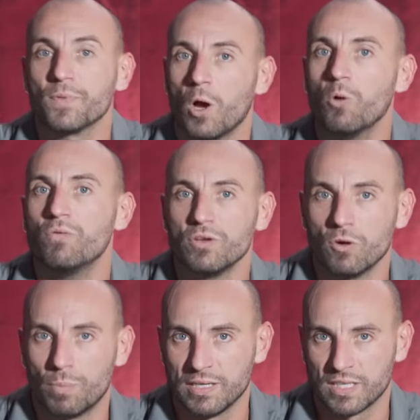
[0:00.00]
over your
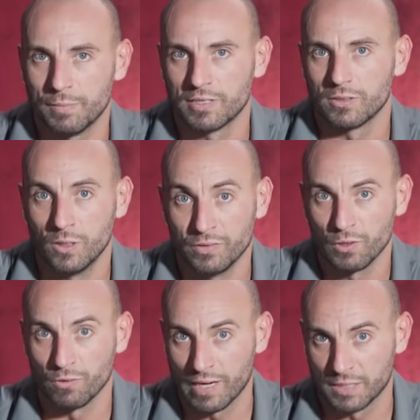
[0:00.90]
P C muscle, over
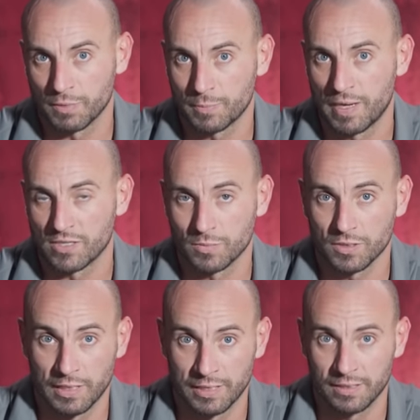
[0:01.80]
your orgasmic spasms,
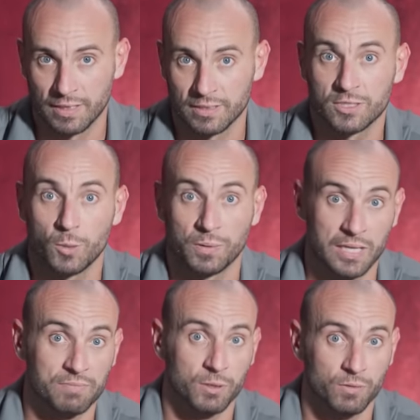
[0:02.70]
and uh, stopping
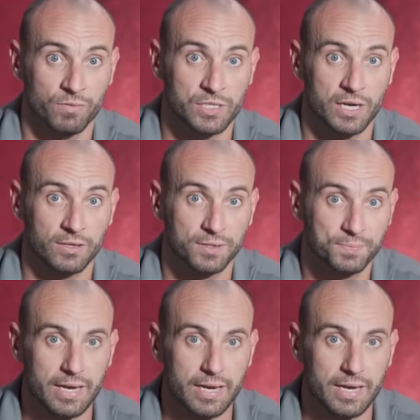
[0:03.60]
that flow of ejaculate.